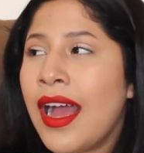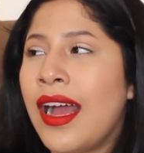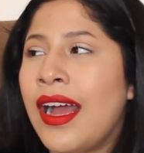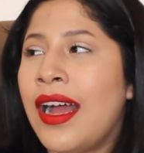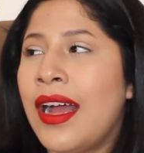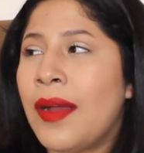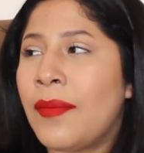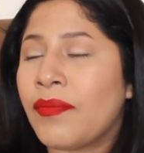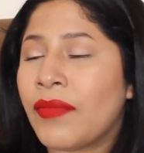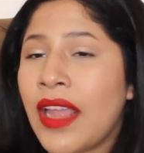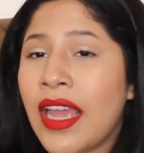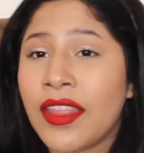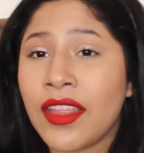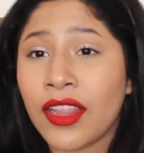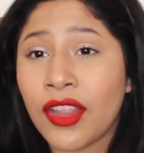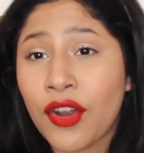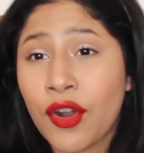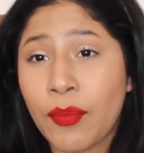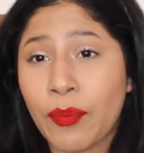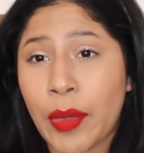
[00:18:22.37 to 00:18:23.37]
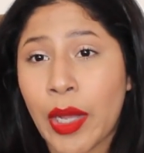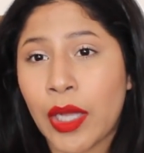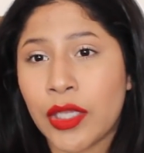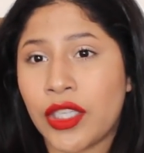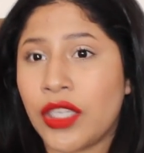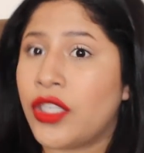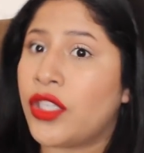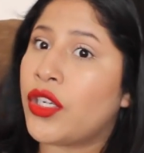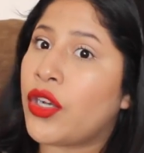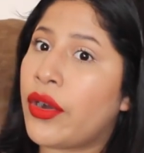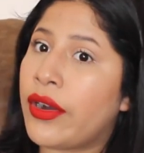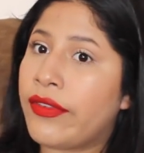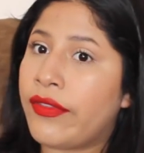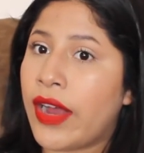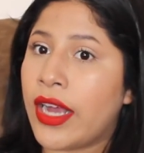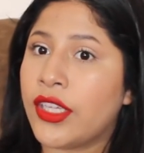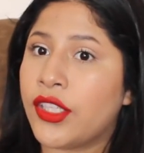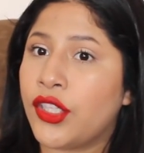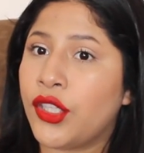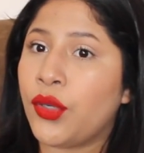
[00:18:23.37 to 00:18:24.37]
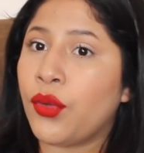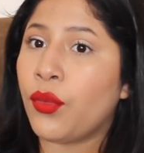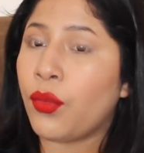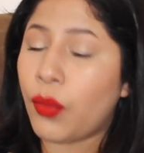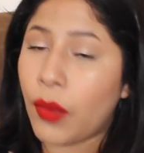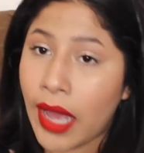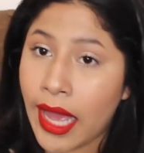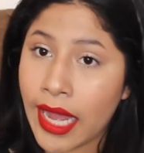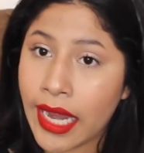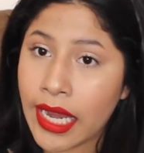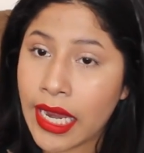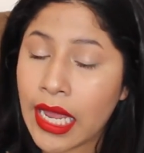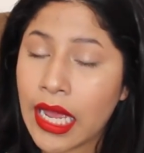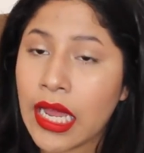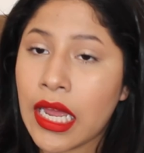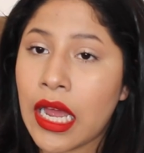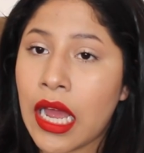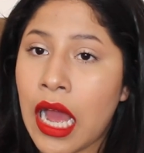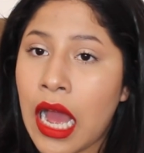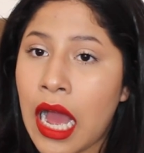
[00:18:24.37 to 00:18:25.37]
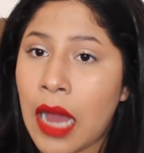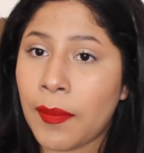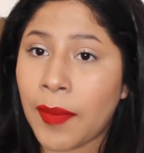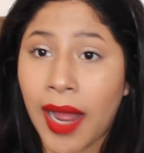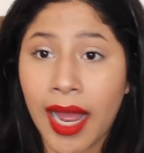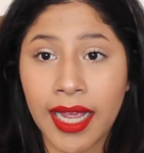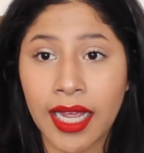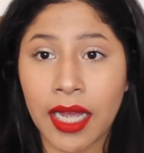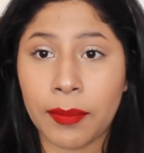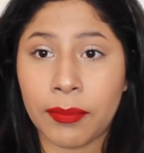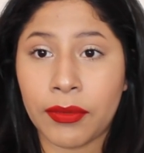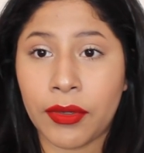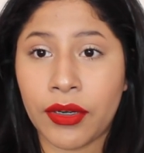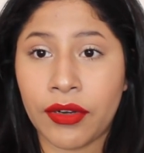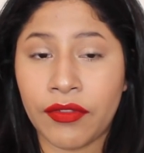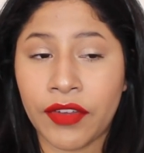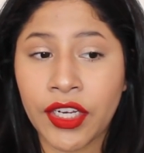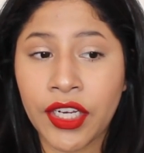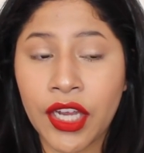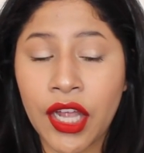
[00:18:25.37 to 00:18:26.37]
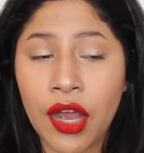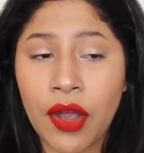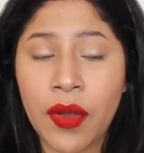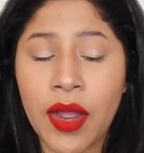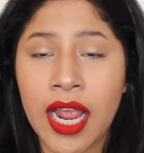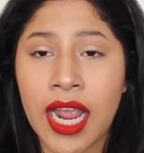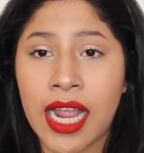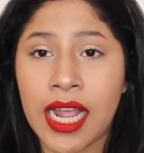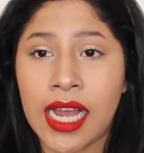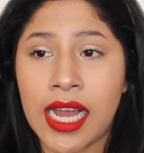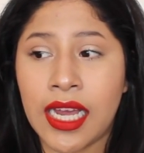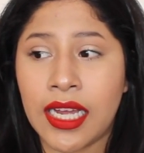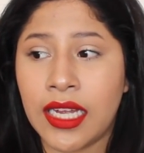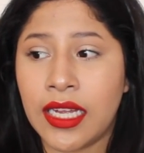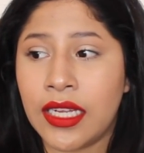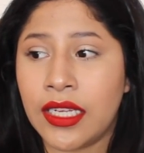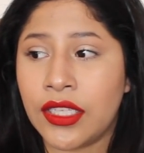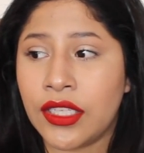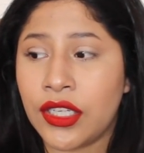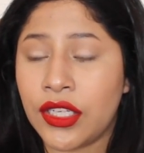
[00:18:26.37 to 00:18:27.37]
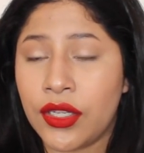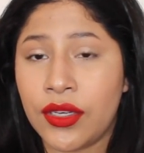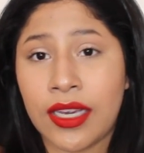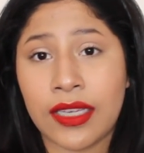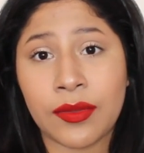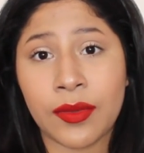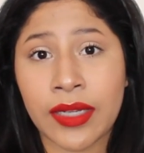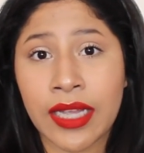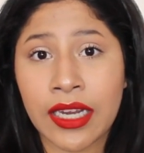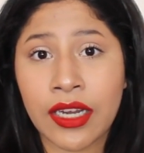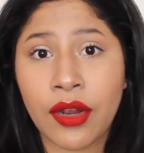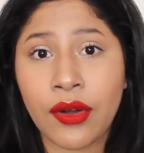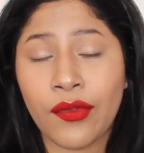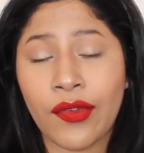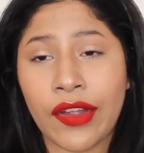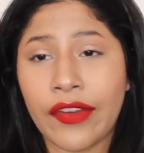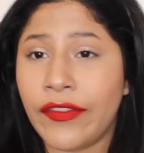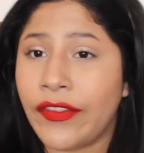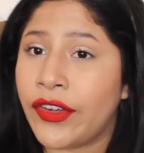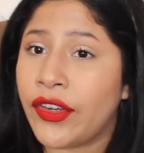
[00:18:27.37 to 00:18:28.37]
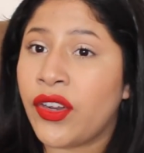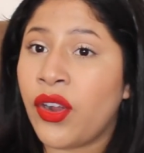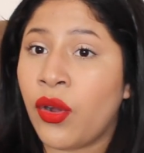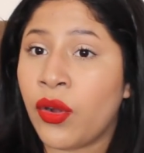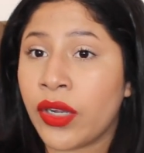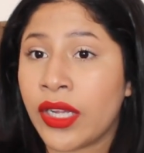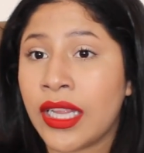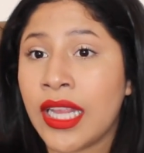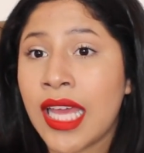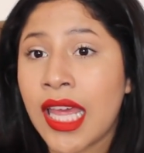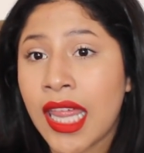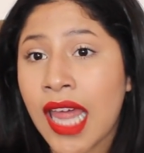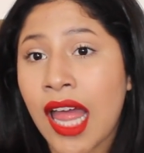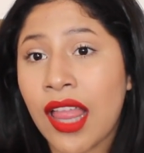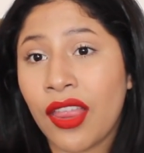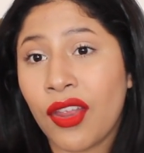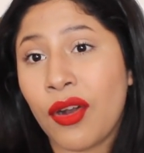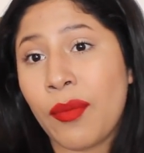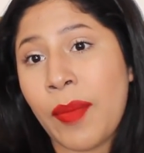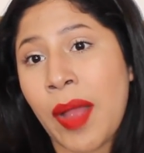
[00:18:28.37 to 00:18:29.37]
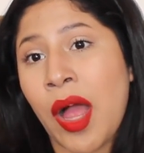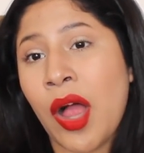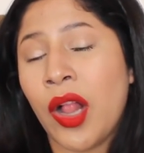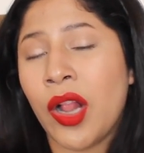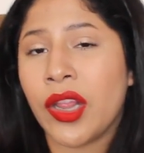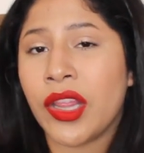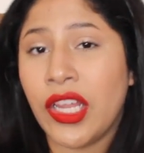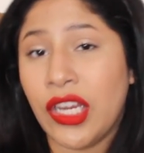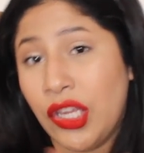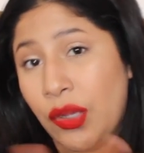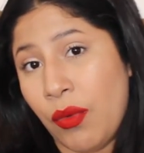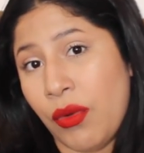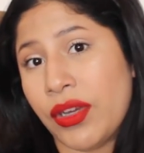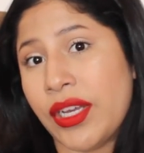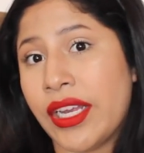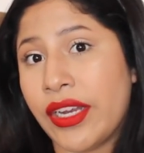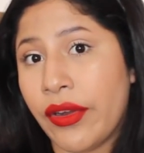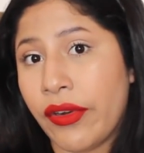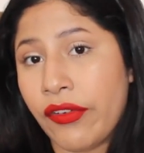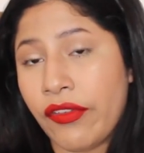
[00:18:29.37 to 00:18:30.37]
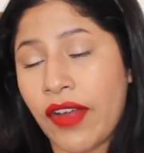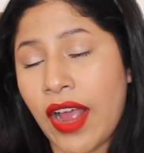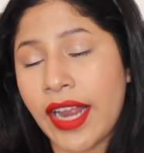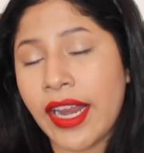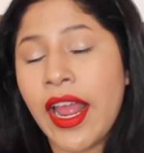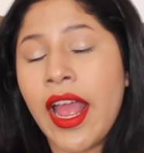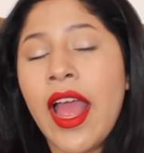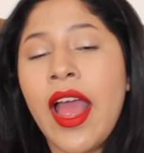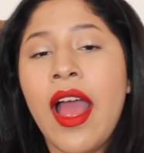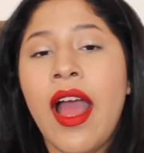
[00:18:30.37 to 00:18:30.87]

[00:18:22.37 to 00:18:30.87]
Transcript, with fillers: Um, and the little bell just notifies you when um, I upload a video and you guys will get notified. If you don't click that little bell, then you won't get notified.